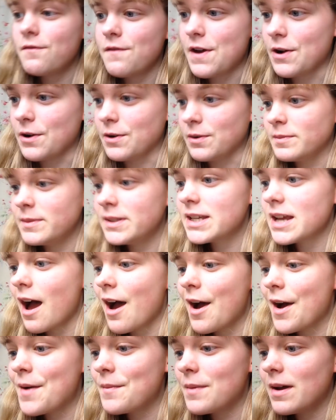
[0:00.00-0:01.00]
filmed.
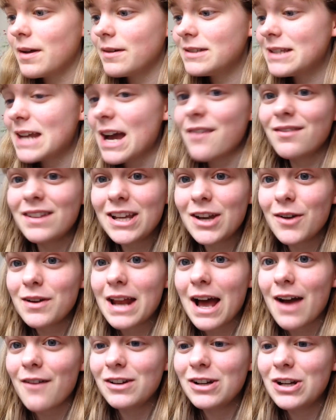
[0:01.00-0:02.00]
Definitely go
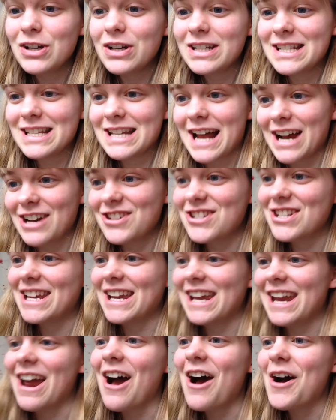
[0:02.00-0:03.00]
and have a look at it
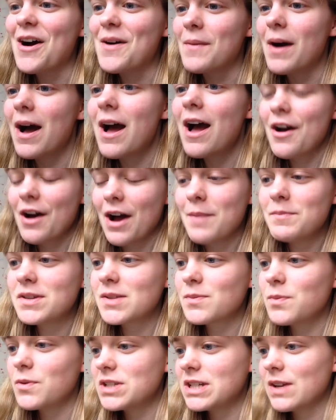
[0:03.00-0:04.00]
actually. I'm
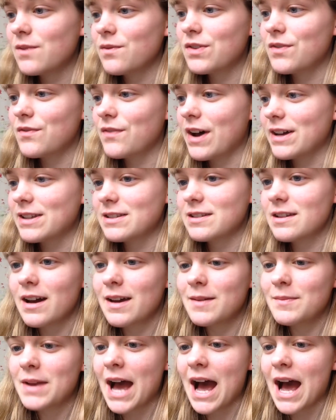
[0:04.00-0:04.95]
just watching it for the first time